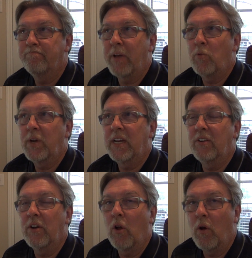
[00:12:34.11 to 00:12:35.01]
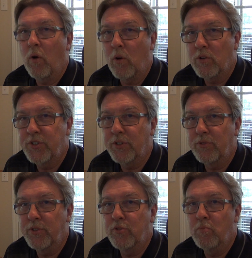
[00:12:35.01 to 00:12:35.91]
can
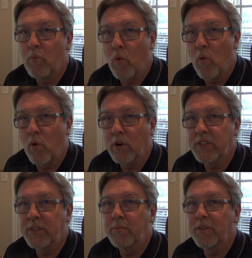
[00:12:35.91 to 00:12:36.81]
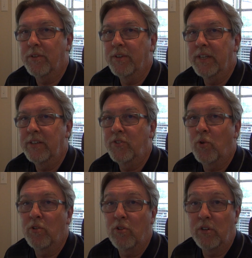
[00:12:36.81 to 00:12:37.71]
also do more to build
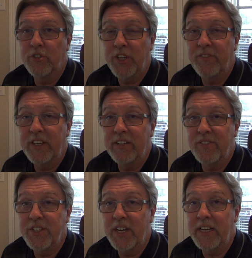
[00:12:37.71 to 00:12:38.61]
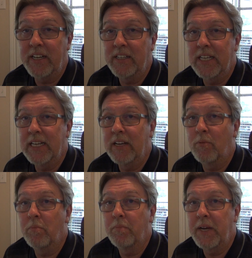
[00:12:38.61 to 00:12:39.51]
into our longevity of study to help